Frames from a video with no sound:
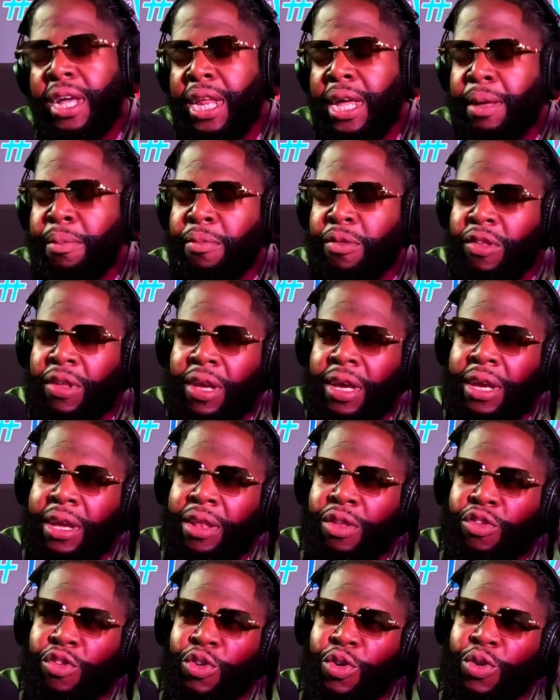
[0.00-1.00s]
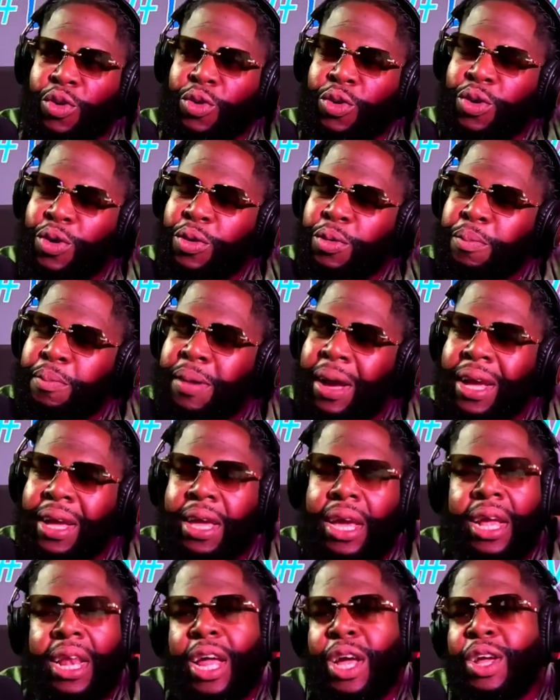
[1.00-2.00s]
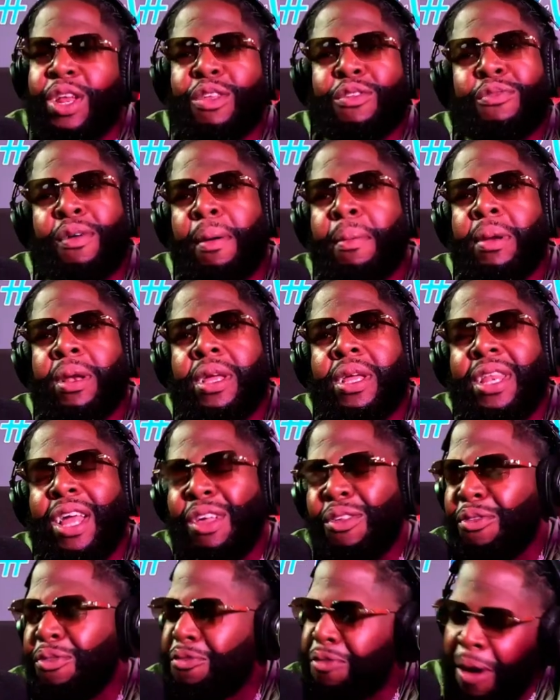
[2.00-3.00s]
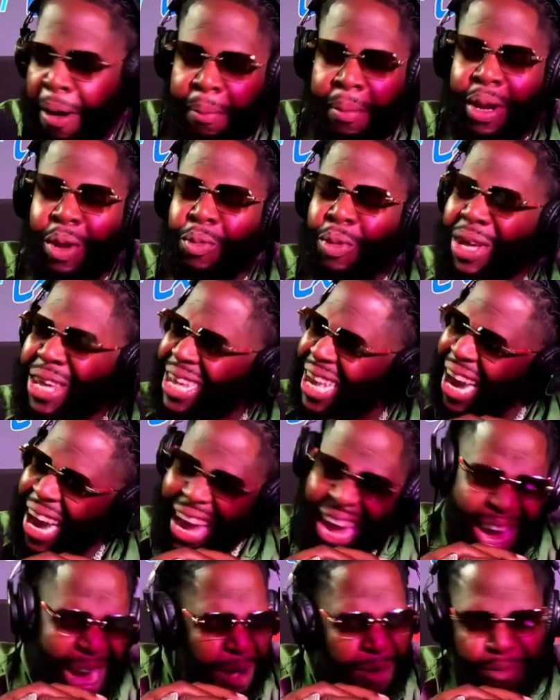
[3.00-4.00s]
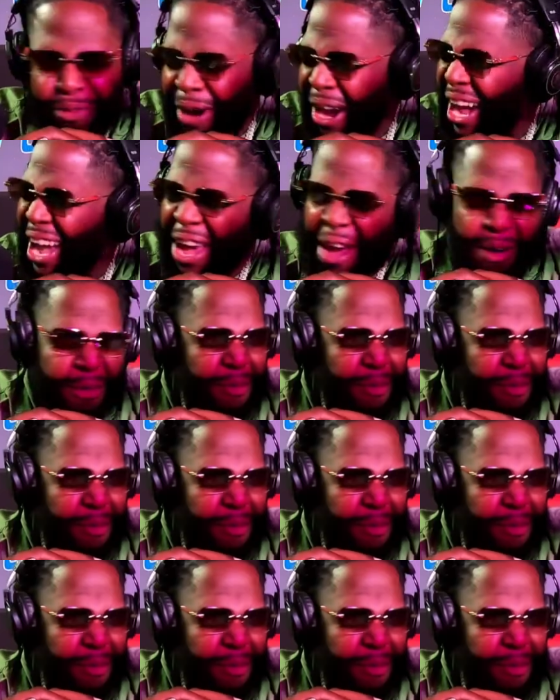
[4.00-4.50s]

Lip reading: You know what I'm saying? So, me and King Lion is family. That's okay. Family. We can't ever.